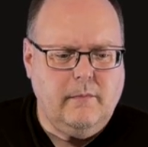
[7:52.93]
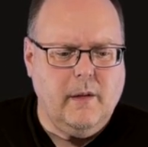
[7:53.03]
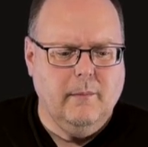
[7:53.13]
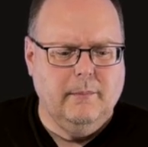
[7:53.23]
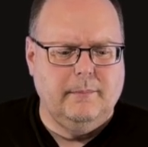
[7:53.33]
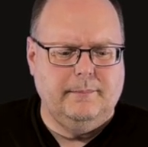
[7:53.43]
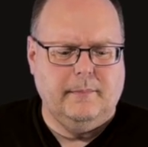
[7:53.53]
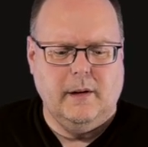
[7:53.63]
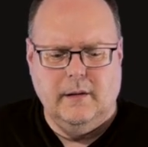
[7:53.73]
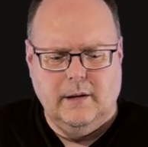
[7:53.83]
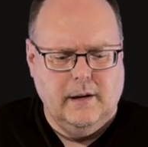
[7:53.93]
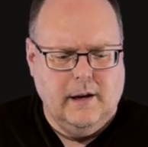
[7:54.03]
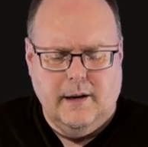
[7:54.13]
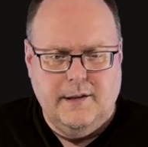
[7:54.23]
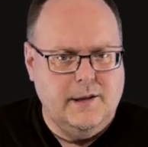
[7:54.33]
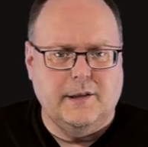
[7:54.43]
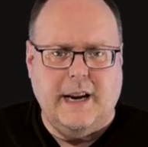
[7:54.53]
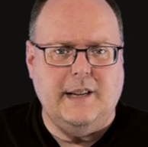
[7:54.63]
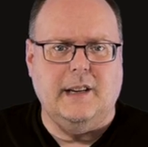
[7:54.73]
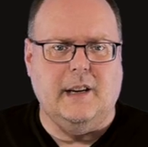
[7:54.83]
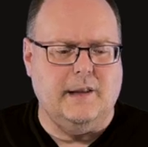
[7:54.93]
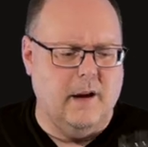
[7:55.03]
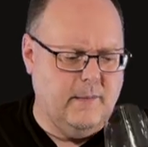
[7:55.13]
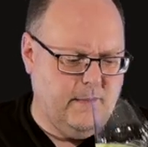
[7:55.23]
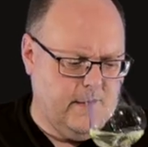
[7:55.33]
Mm. Still tasting it though.